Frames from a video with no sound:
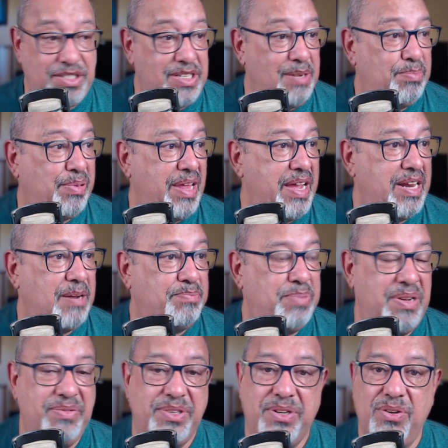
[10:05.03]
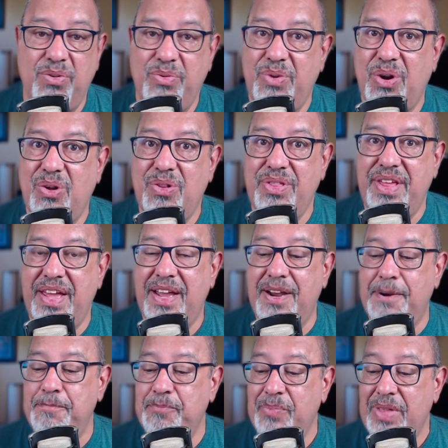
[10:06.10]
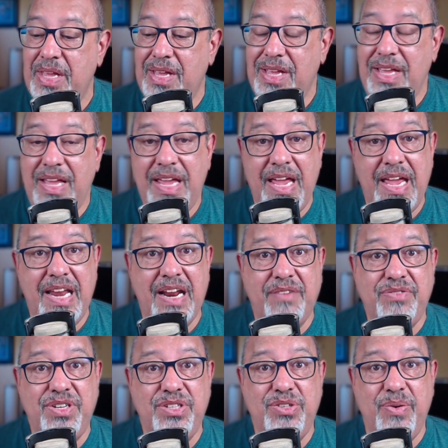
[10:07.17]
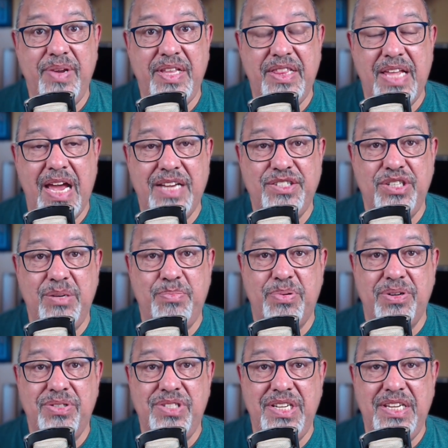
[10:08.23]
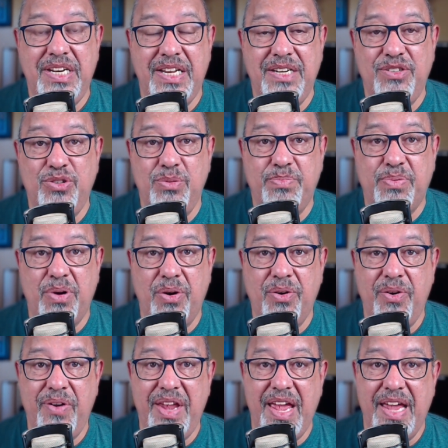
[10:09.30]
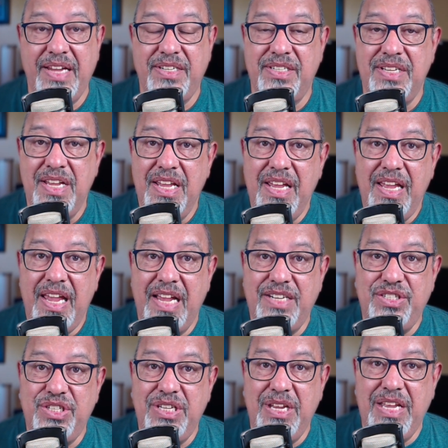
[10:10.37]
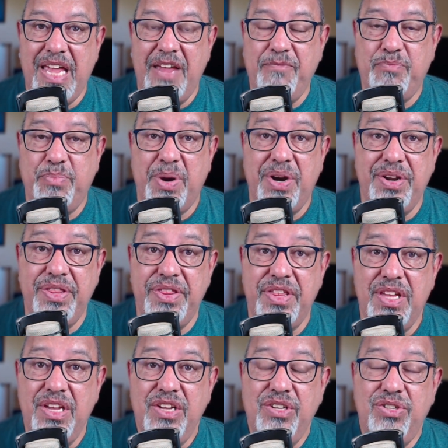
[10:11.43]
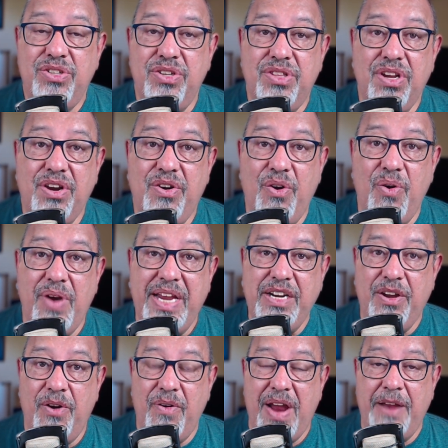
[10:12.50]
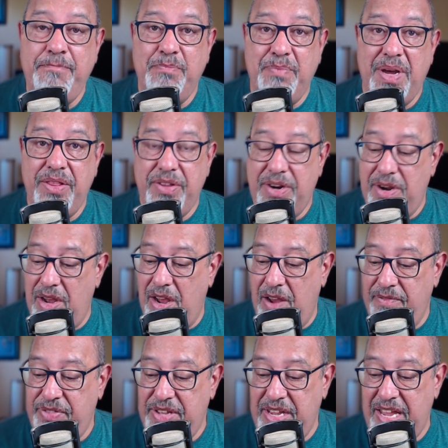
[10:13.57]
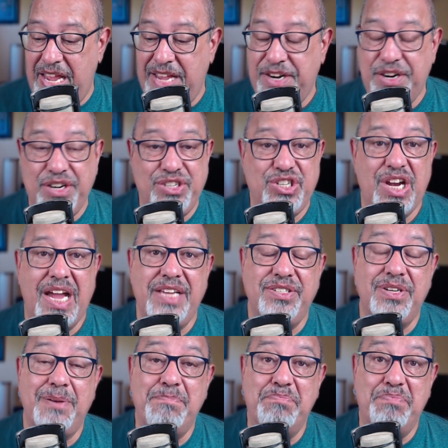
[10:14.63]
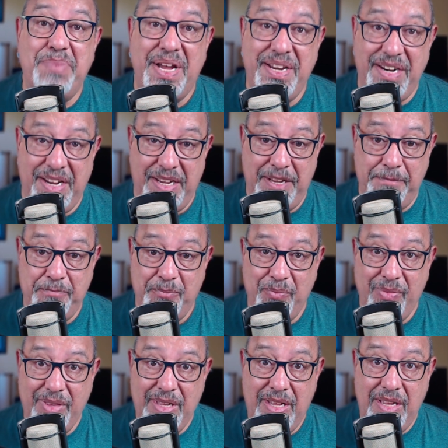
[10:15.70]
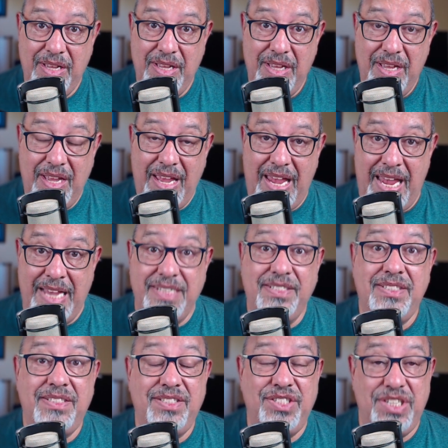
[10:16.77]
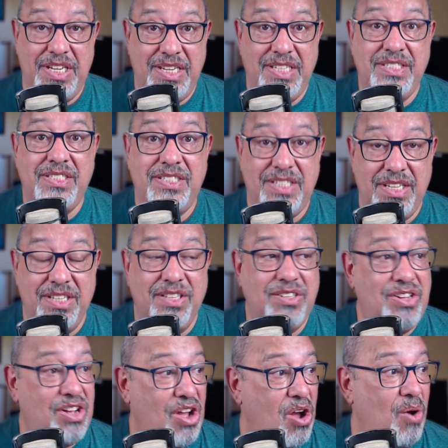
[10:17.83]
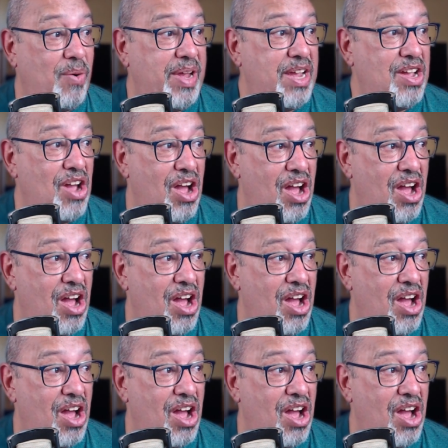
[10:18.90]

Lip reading: She played a pivotal role there. And after doing that, she proceeded to procreate, and she gave birth to the great-grandmother of the Energizer Bunny. And she's still going